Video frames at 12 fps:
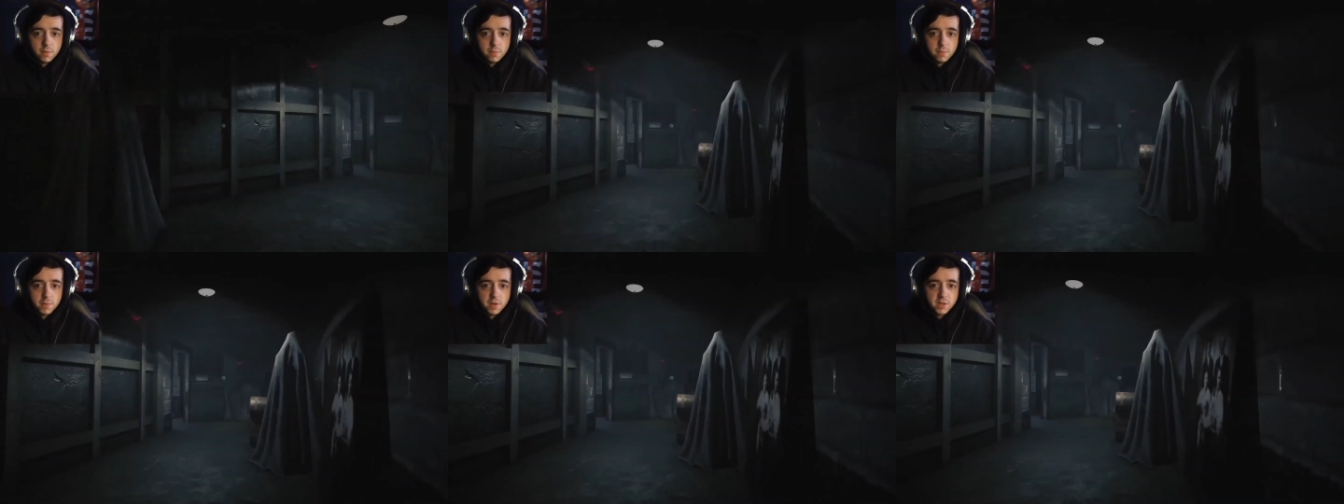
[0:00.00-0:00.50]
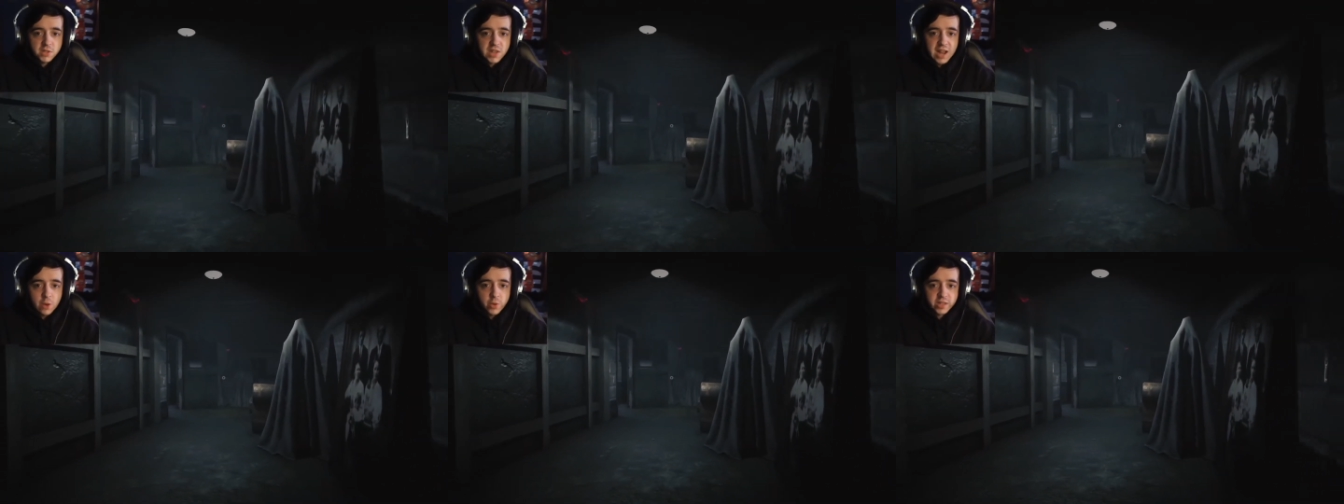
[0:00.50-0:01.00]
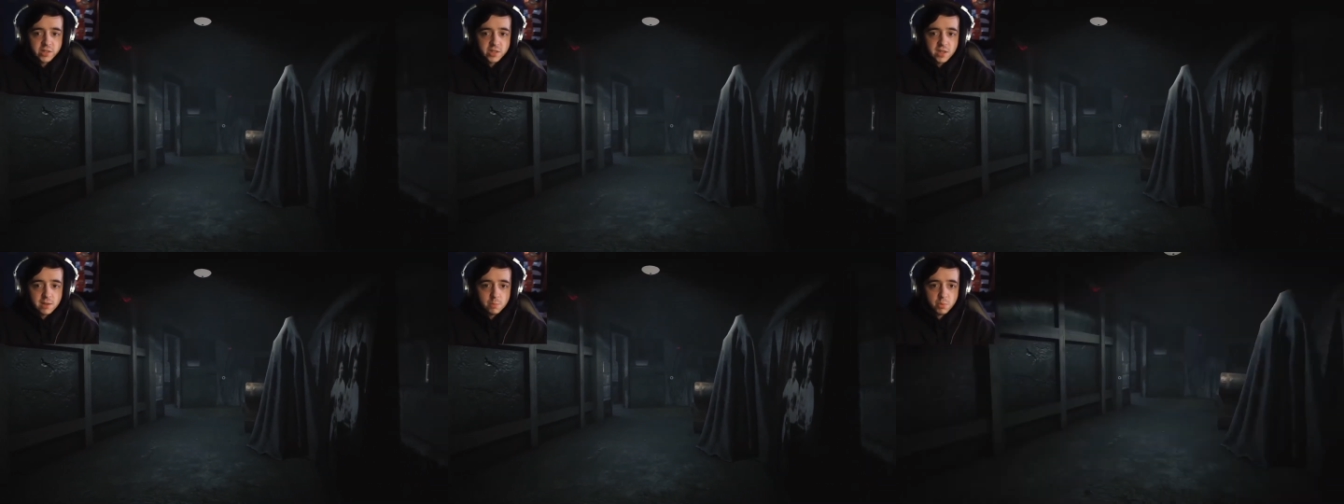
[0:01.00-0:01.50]
because now we can
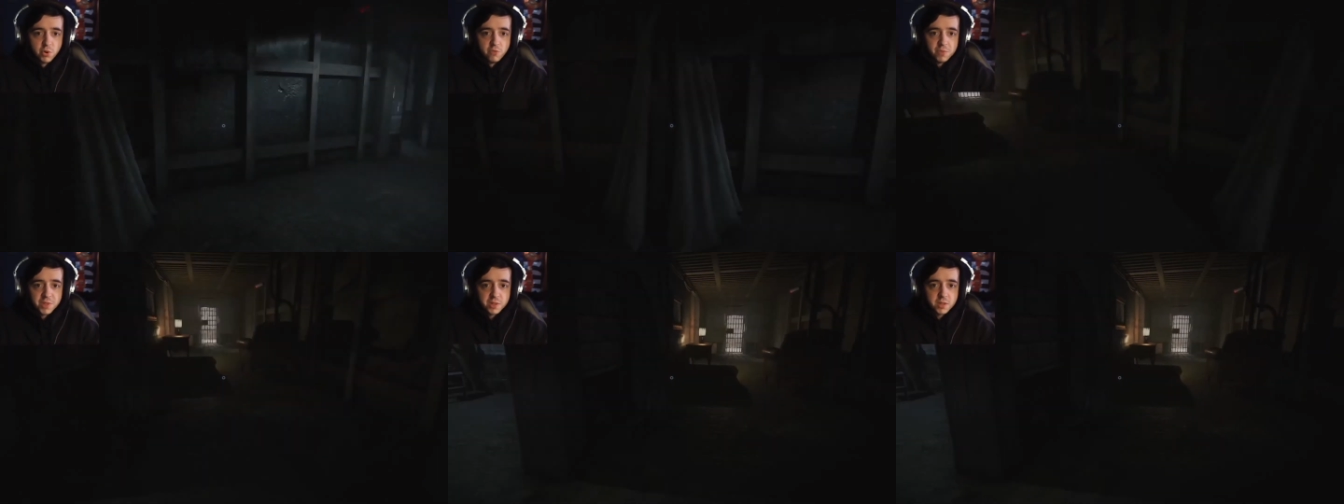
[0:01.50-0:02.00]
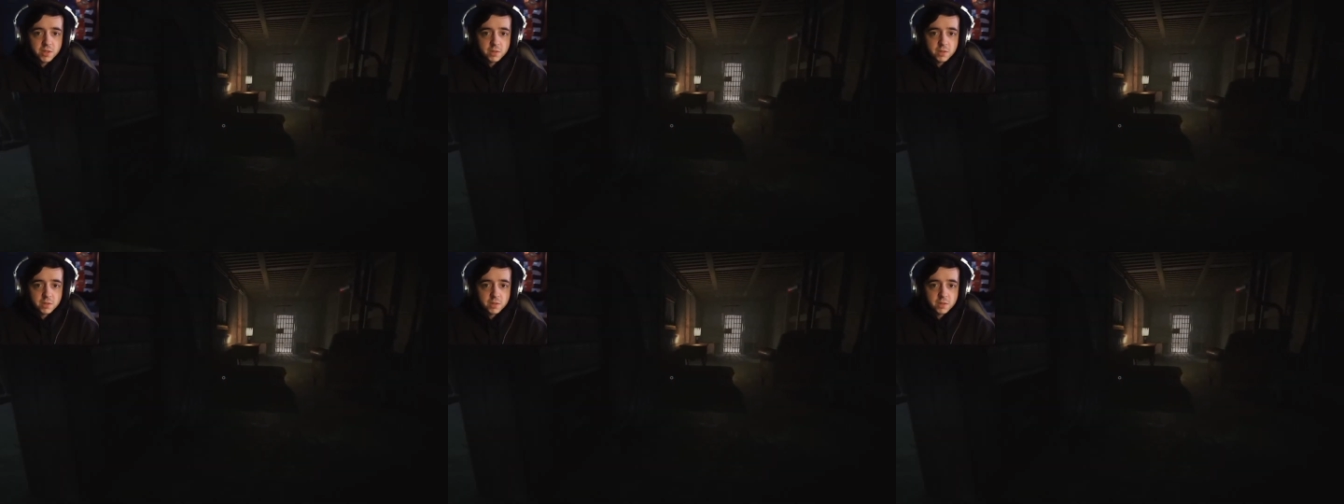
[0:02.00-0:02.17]
see improvements,